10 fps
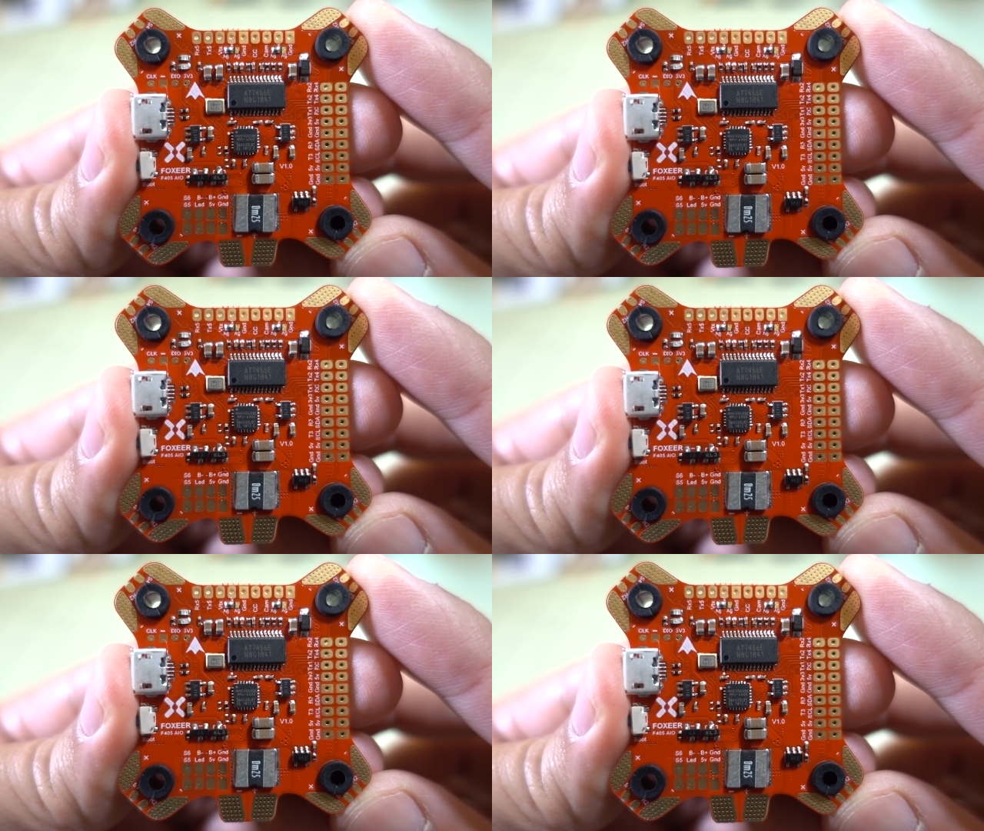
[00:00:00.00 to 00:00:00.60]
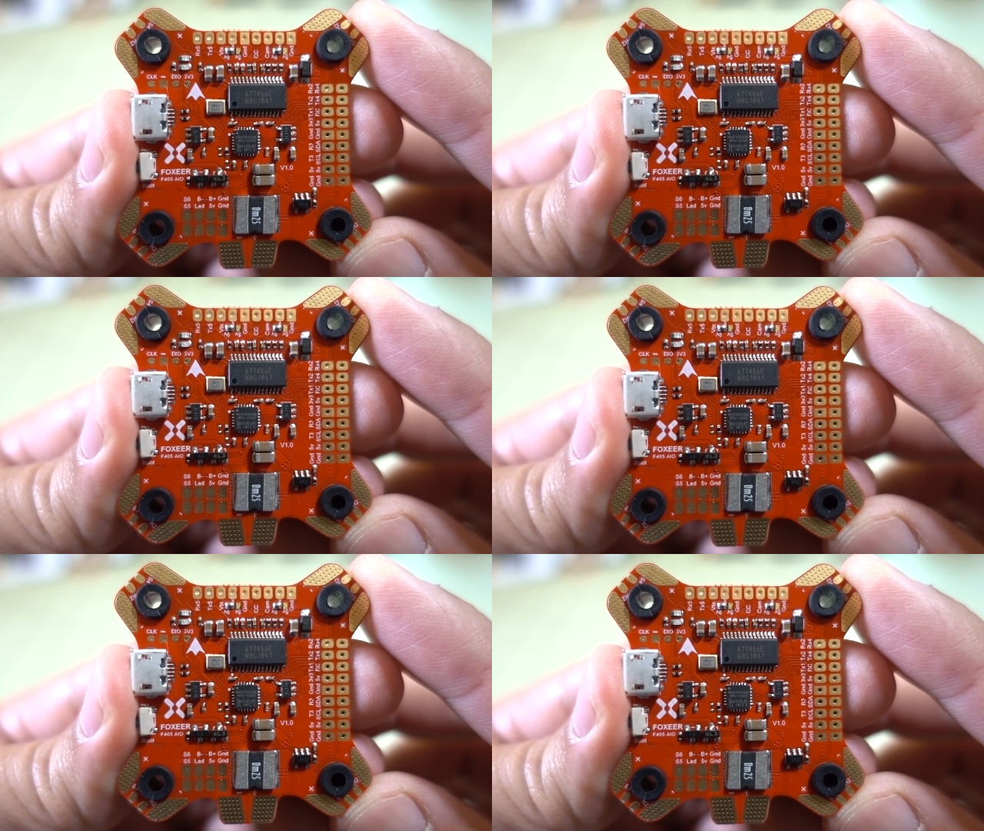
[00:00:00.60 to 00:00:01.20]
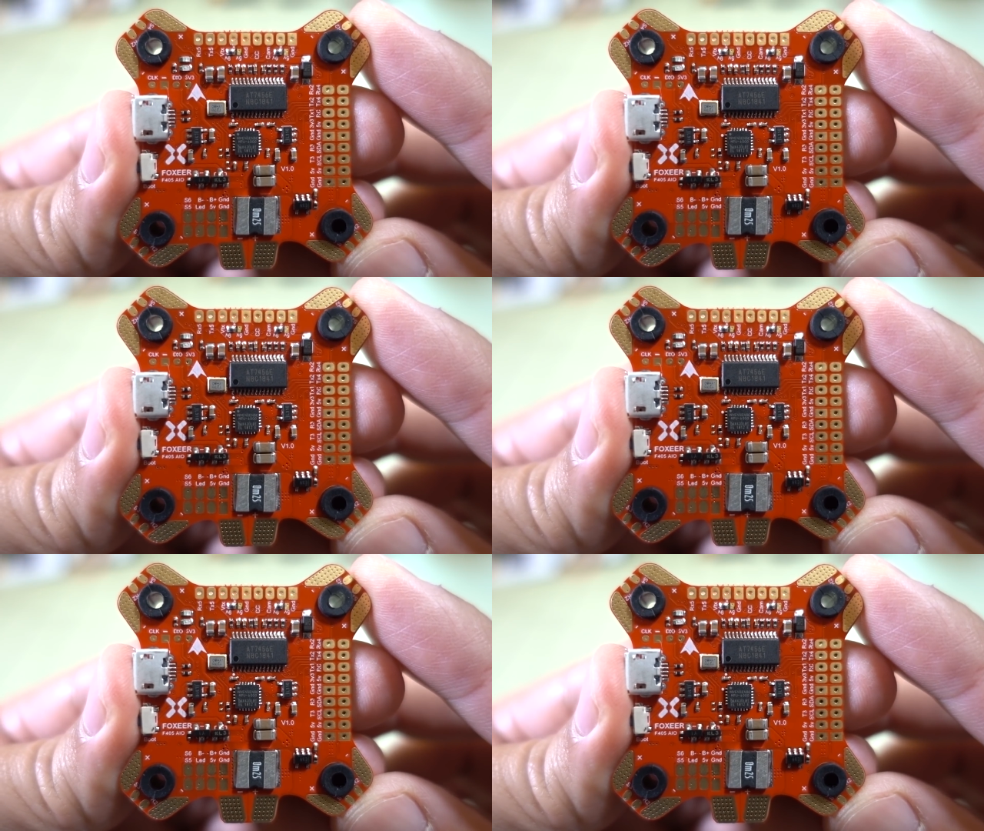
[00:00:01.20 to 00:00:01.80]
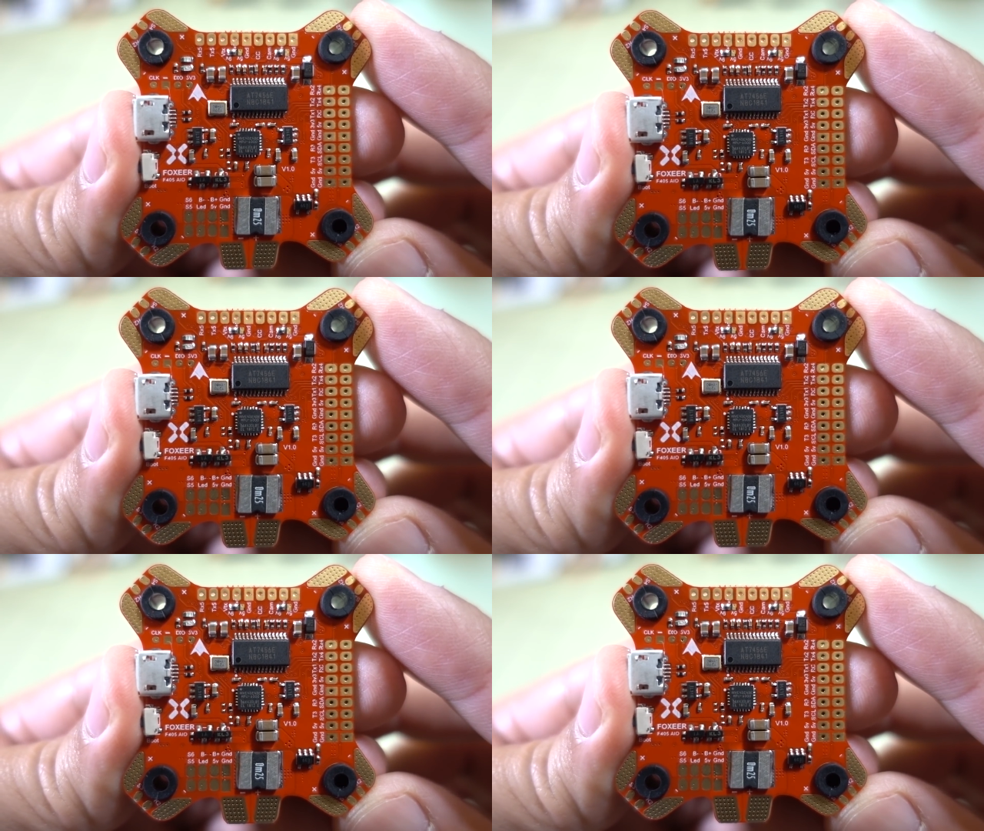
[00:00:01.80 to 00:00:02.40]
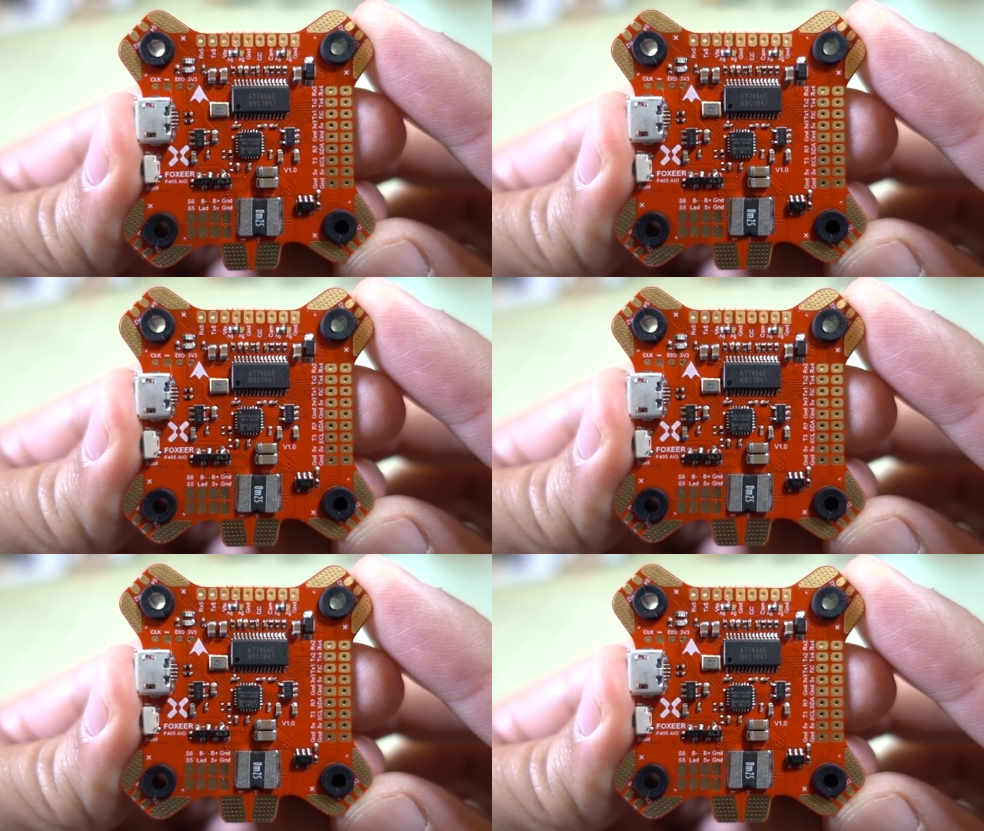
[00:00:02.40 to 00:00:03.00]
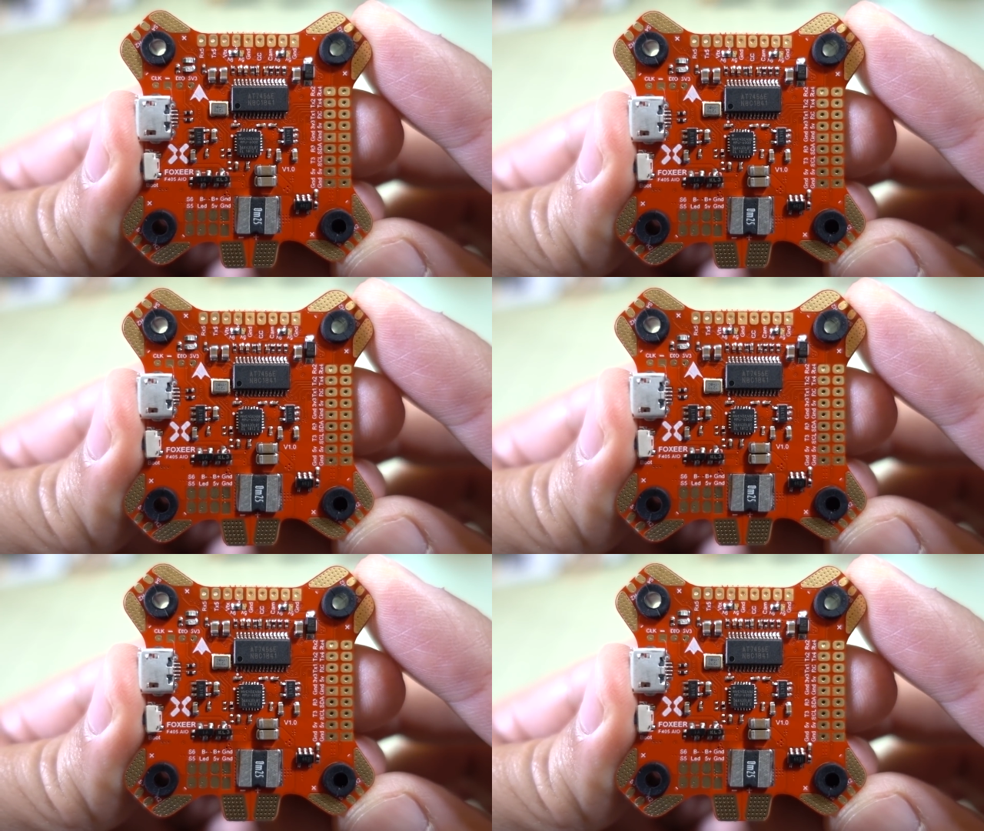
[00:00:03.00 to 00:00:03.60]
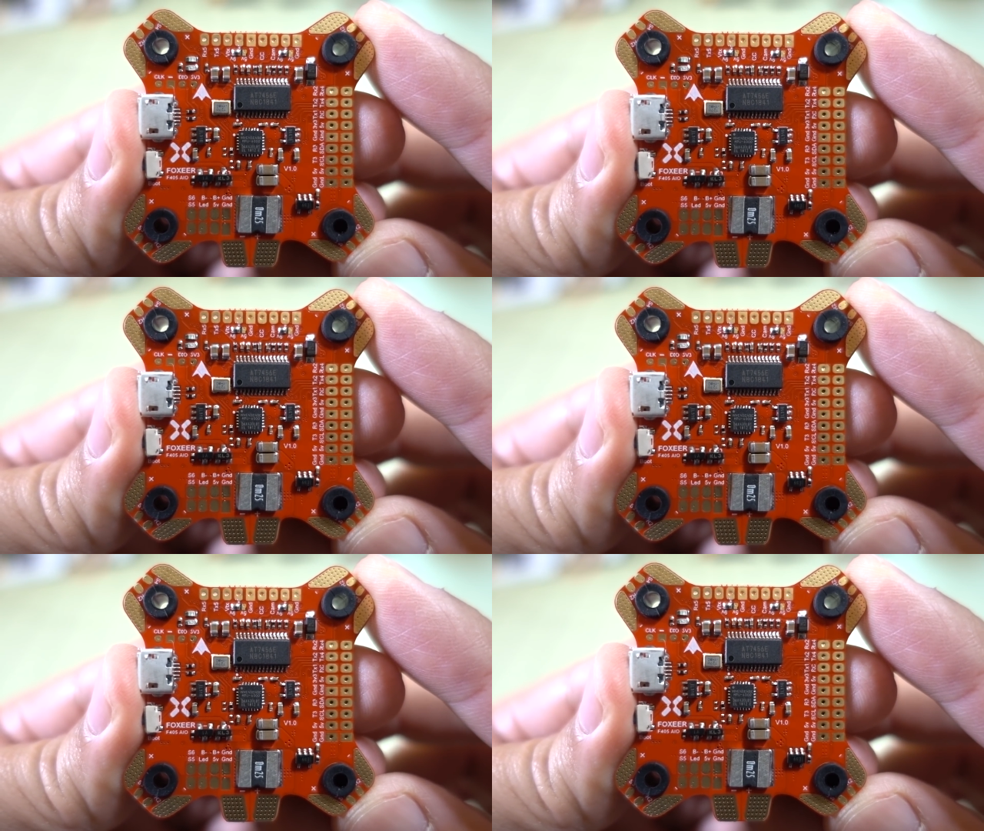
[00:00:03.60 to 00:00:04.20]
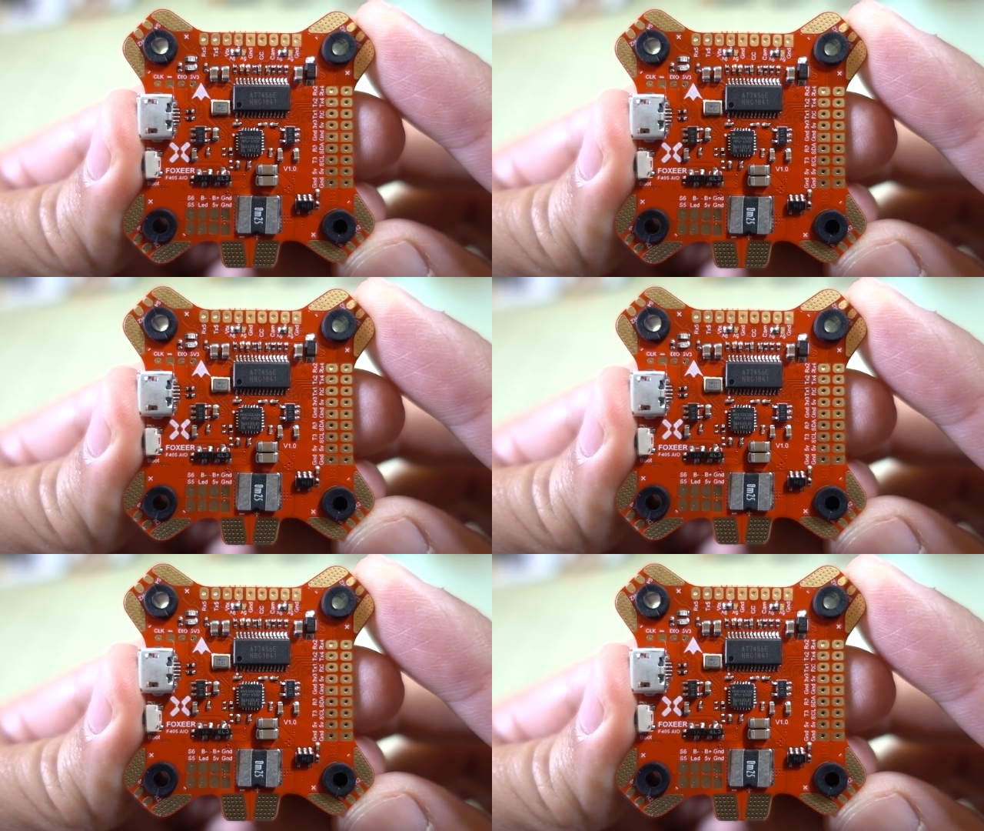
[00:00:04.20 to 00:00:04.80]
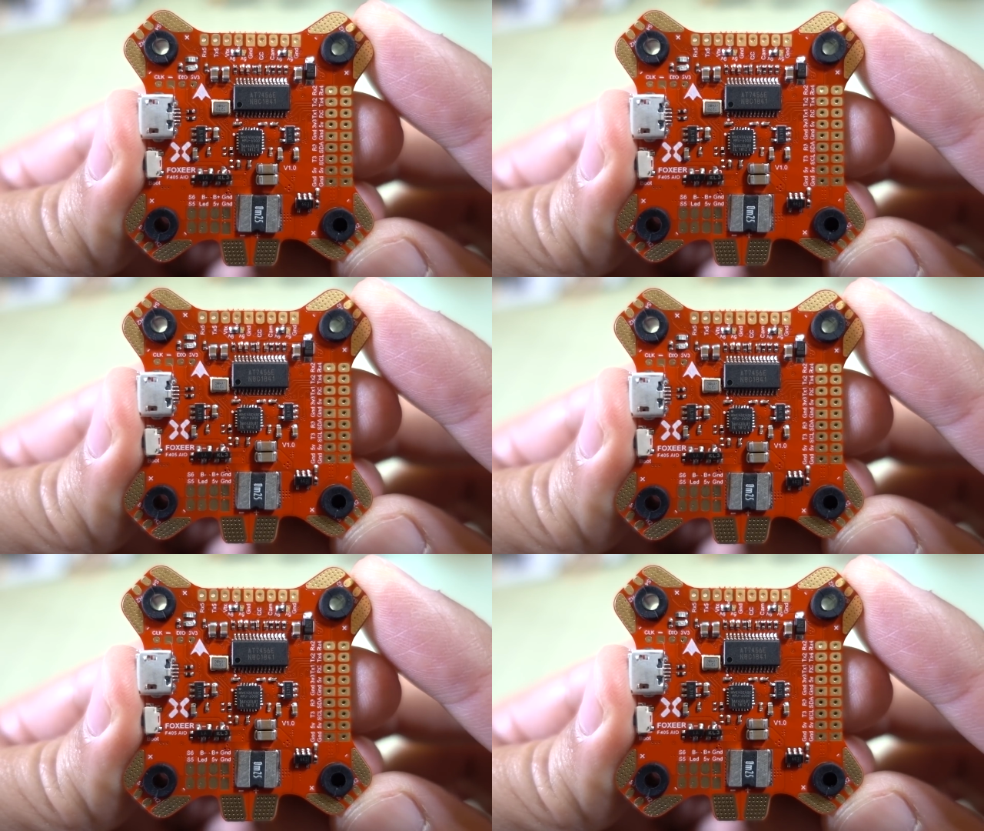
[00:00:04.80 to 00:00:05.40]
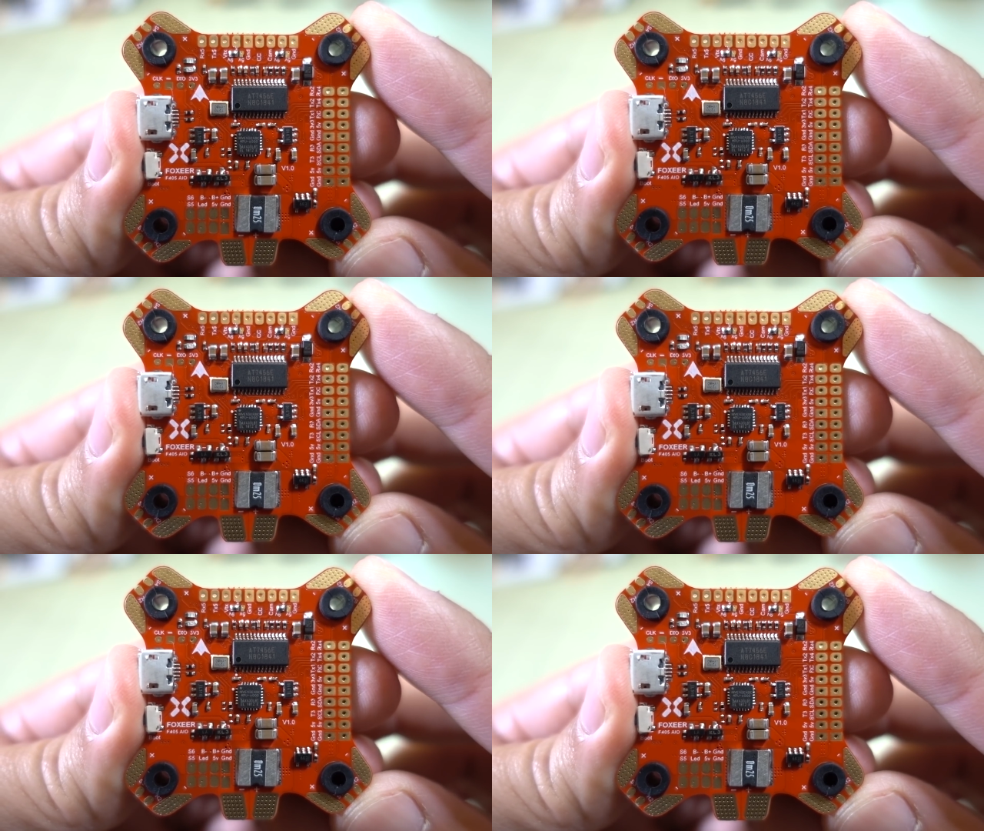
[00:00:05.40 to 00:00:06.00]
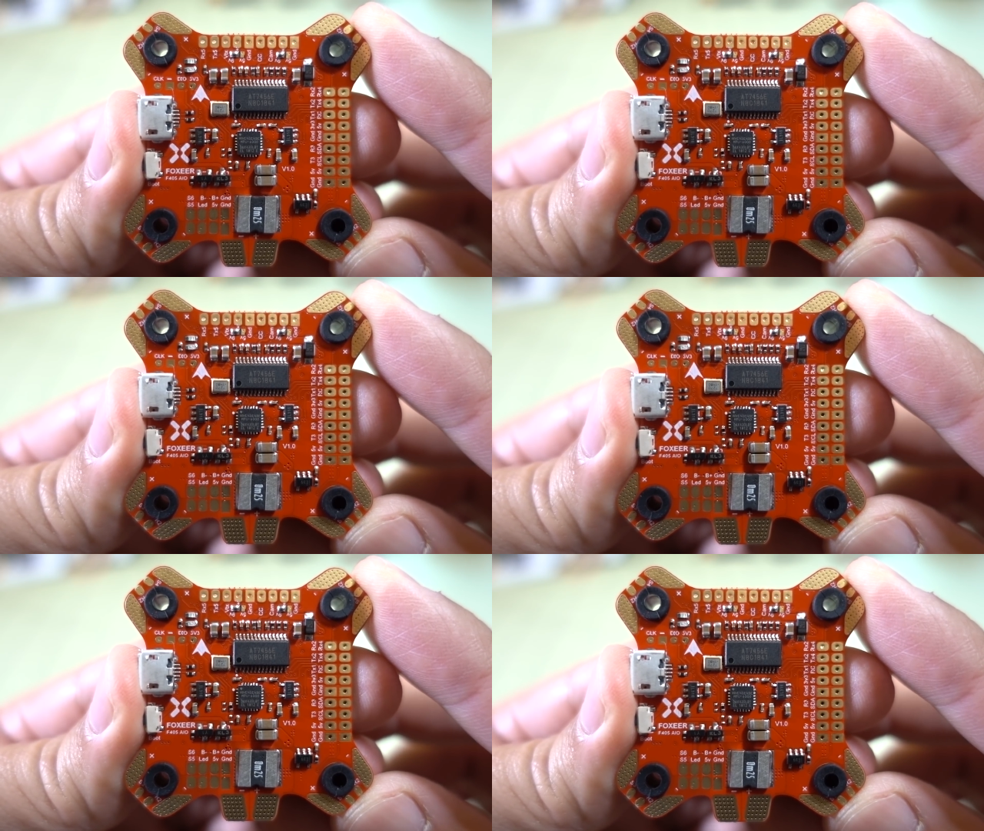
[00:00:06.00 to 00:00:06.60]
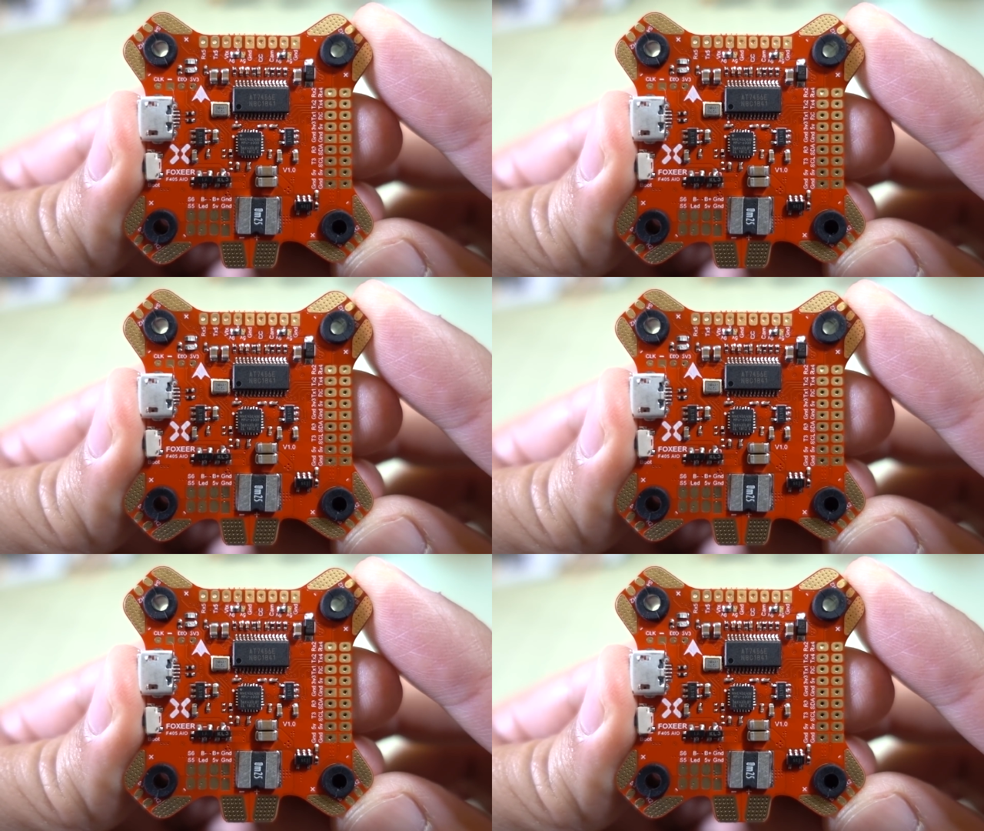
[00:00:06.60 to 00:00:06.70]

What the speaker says: (no speaker visible)